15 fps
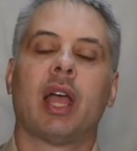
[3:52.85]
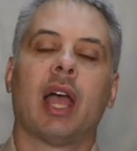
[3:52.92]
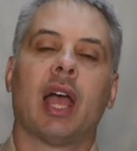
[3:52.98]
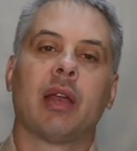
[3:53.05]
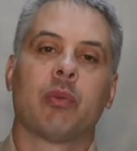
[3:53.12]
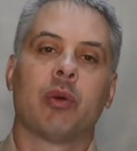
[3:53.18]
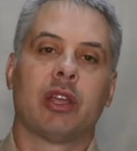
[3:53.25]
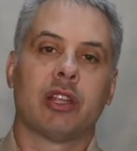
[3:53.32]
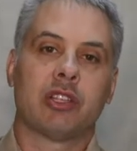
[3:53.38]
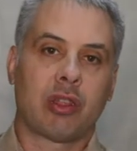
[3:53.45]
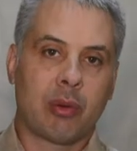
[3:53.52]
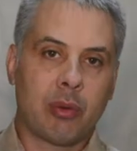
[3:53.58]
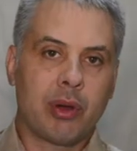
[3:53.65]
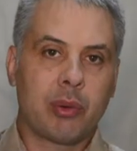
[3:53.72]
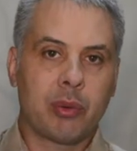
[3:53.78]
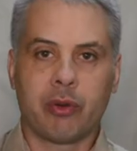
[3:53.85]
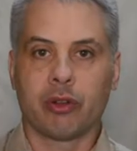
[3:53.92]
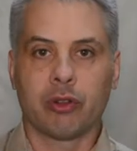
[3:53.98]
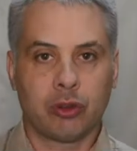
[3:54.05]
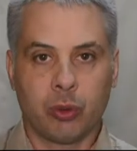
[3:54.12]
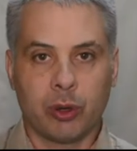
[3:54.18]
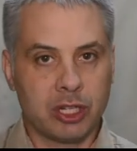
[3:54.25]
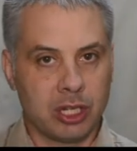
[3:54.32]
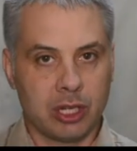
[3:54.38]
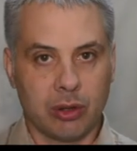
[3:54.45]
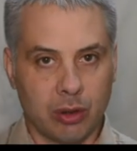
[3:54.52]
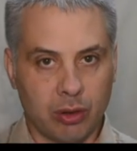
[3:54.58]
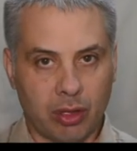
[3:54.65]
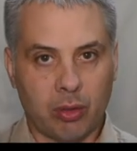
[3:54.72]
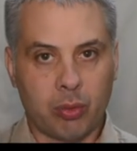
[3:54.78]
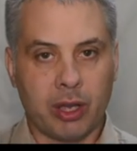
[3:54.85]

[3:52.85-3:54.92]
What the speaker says: and we can actually say, well, we've got 20 users,